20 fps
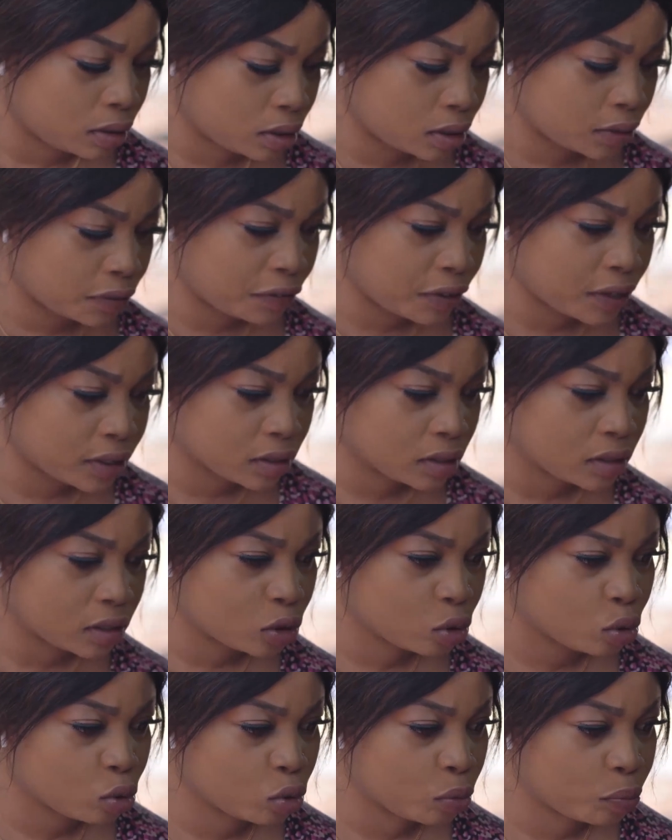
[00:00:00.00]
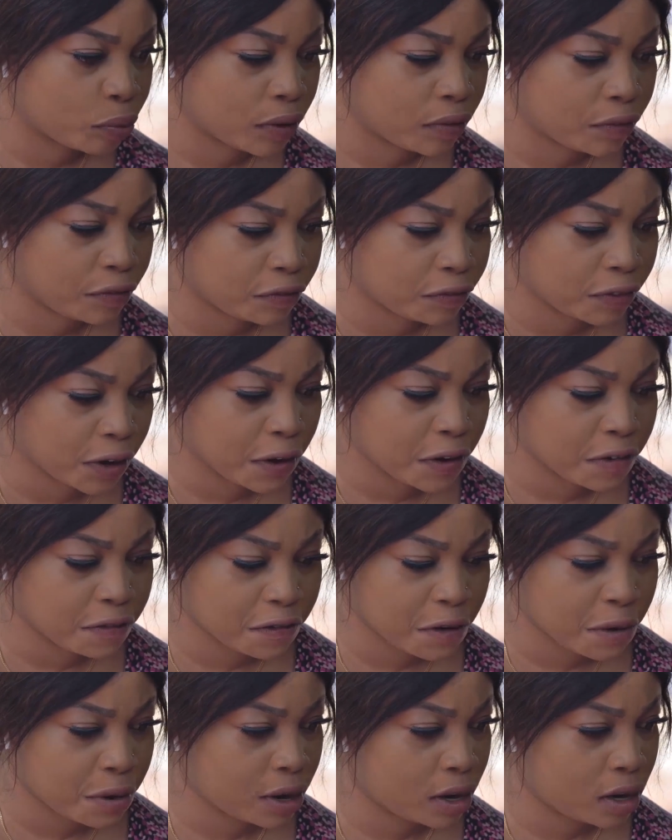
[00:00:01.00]
This face needs to be very,
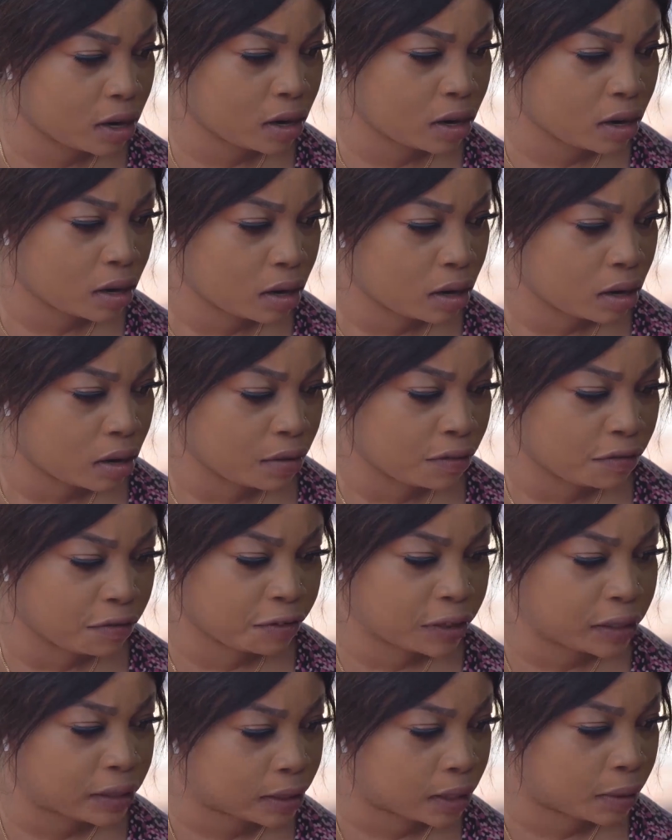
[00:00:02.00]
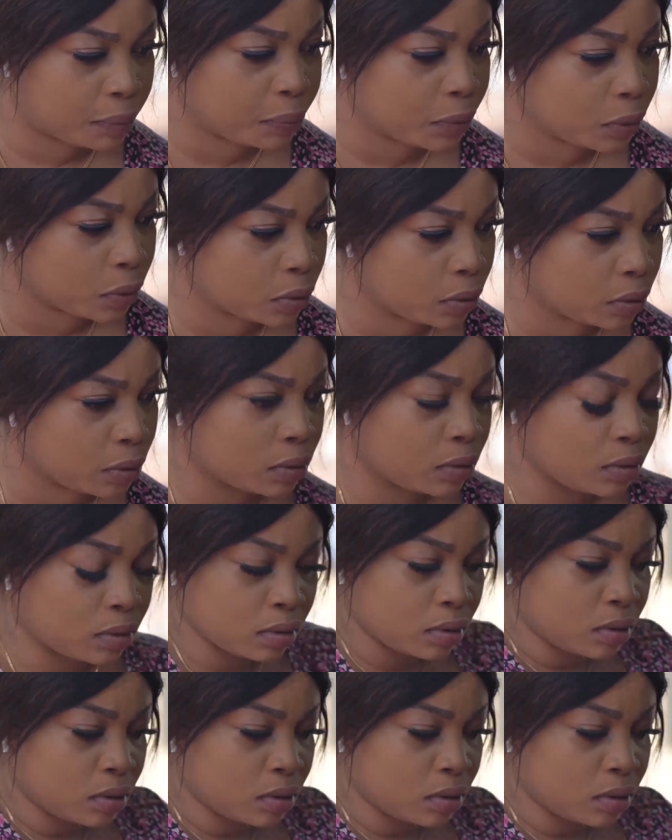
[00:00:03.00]
very visible.